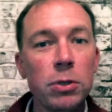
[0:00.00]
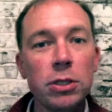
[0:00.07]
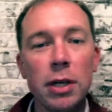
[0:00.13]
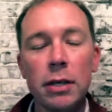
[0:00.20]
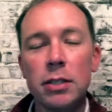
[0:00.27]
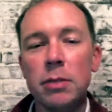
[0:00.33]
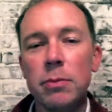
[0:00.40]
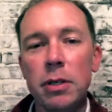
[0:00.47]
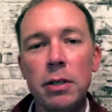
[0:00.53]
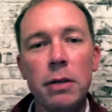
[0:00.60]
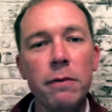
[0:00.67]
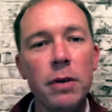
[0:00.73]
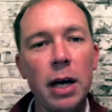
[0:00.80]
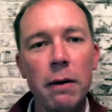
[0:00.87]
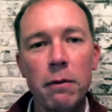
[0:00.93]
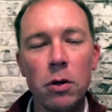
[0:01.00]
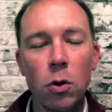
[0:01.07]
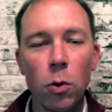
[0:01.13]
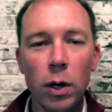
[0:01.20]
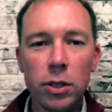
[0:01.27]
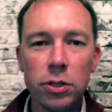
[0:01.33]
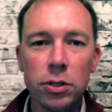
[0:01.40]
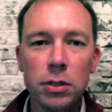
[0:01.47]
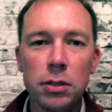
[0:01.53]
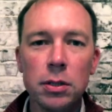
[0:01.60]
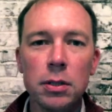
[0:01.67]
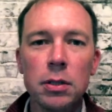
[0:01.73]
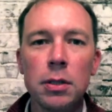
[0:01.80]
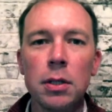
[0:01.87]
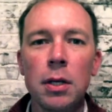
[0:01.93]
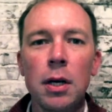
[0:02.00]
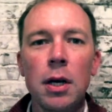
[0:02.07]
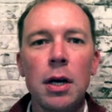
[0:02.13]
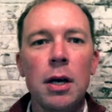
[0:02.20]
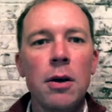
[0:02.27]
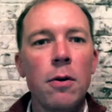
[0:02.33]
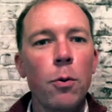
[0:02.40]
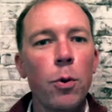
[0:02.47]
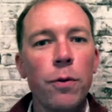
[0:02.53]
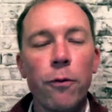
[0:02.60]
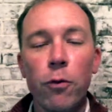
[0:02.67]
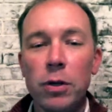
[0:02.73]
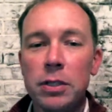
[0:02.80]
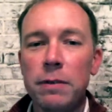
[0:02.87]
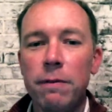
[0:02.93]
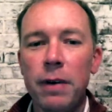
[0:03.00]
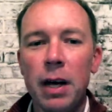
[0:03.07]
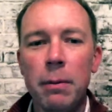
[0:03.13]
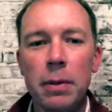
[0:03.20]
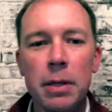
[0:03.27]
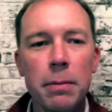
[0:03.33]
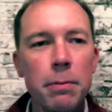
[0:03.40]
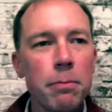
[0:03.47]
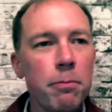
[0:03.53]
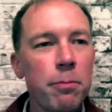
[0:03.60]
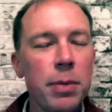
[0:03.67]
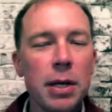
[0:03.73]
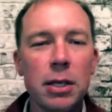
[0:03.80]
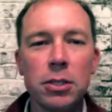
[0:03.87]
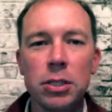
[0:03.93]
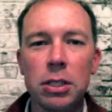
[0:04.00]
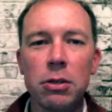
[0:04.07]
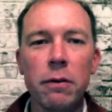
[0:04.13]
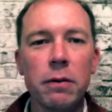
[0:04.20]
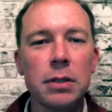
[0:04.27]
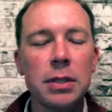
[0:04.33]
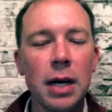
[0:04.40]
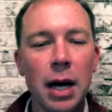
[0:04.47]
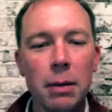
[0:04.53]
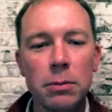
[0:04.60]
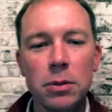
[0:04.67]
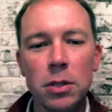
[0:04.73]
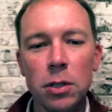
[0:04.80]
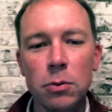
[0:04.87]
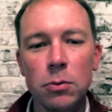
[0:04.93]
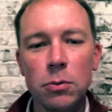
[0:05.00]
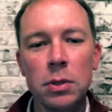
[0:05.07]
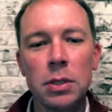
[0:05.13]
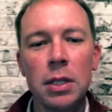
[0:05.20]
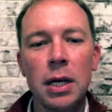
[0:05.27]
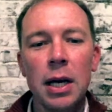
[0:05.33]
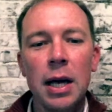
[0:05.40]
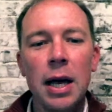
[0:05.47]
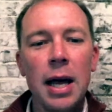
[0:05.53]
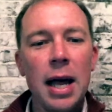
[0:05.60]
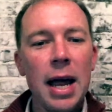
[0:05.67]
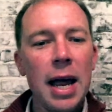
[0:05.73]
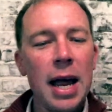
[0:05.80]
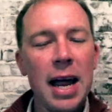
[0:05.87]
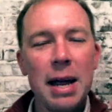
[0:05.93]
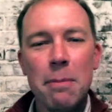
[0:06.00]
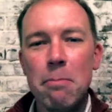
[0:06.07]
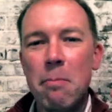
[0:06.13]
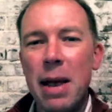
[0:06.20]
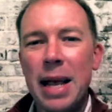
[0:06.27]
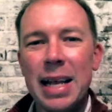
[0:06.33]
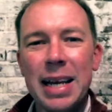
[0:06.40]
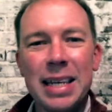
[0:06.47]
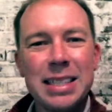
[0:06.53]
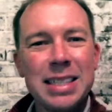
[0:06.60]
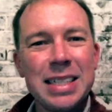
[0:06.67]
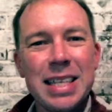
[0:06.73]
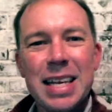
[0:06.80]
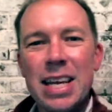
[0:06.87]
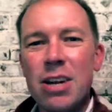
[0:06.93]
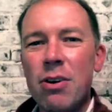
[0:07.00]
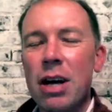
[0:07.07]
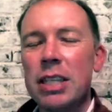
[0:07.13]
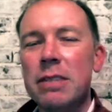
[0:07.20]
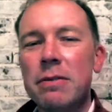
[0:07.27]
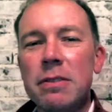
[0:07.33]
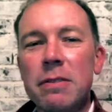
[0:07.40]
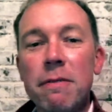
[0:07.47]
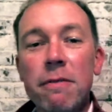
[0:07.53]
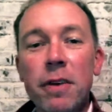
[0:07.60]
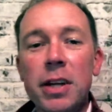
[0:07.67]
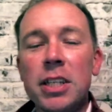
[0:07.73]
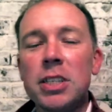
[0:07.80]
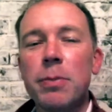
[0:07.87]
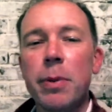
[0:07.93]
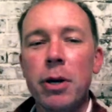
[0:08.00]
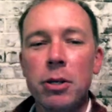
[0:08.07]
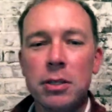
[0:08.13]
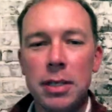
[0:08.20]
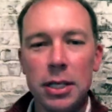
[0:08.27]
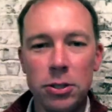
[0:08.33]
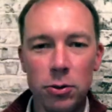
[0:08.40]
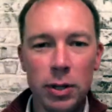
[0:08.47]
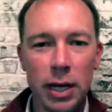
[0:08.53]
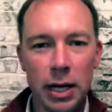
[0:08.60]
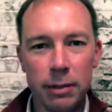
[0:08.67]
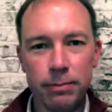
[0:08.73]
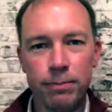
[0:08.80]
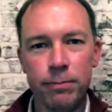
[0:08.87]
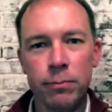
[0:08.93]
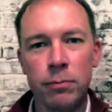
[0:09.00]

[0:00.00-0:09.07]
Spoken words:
out to me if you have any questions. With friends and family, be considerate of their time zones and make it as an interactive and fun experience as you can.